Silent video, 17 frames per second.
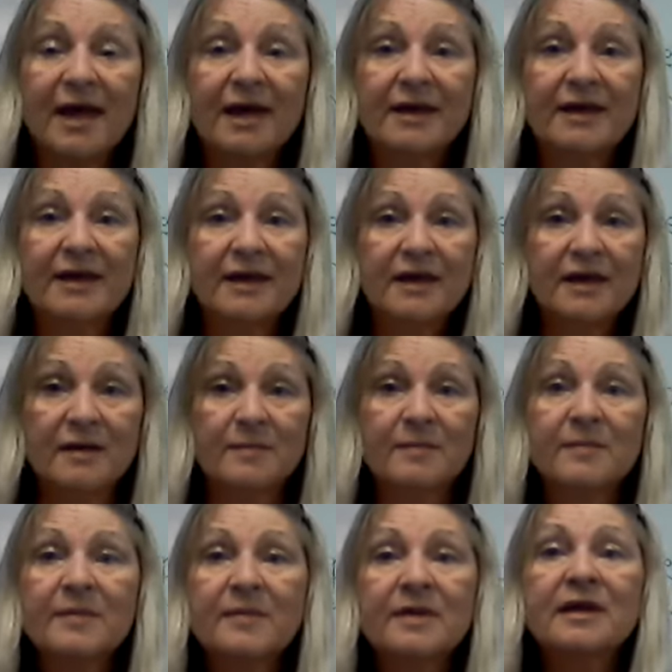let
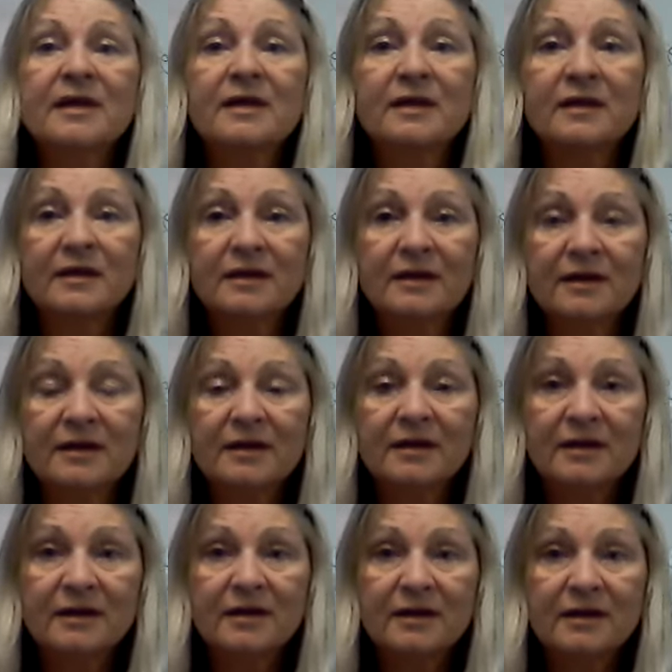him
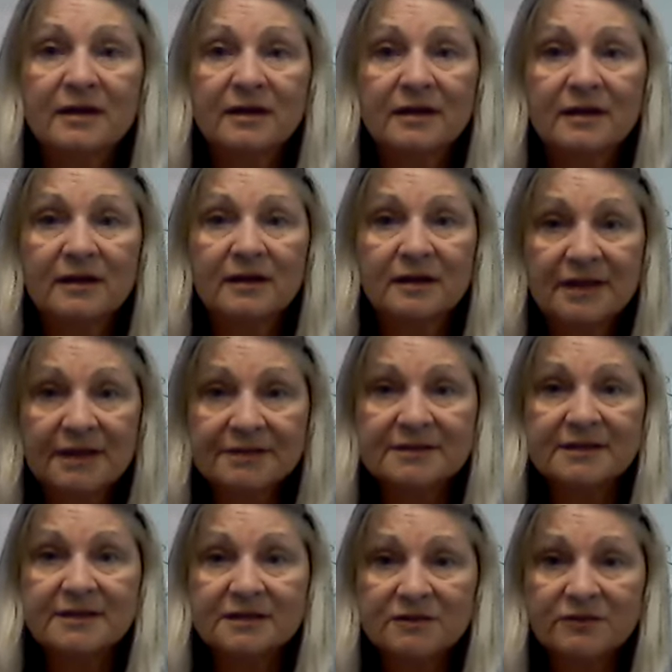
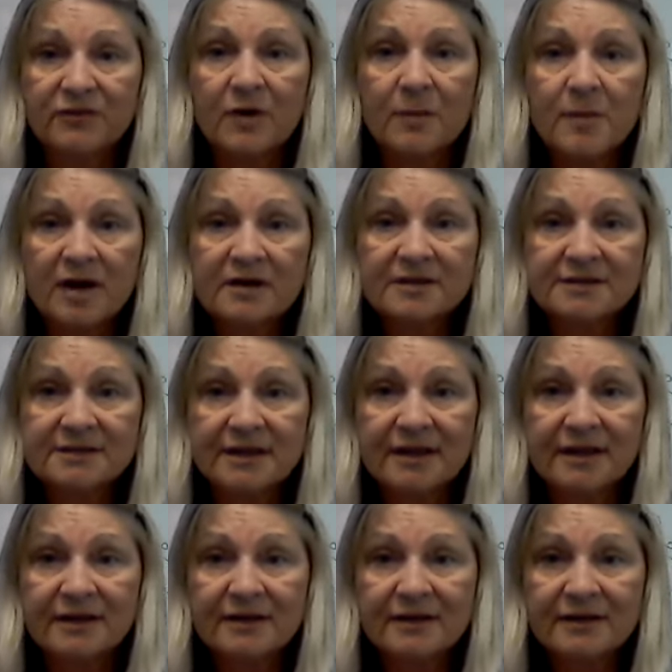cleanse us from our
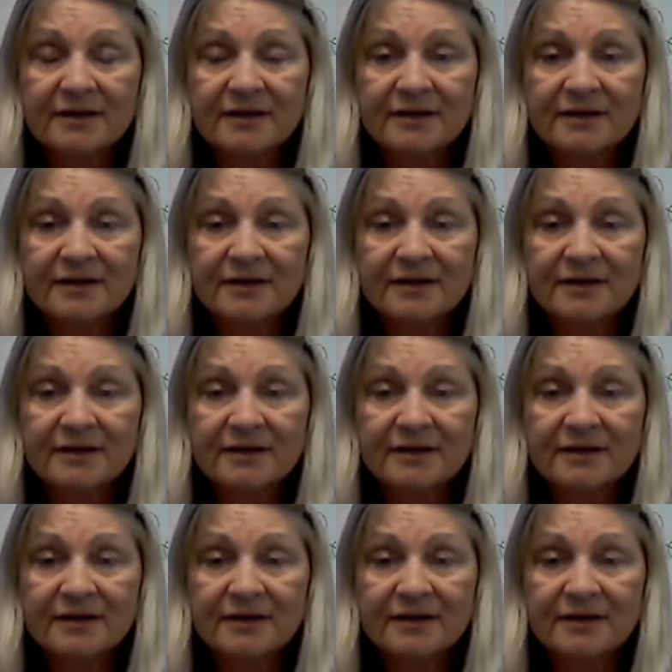sin.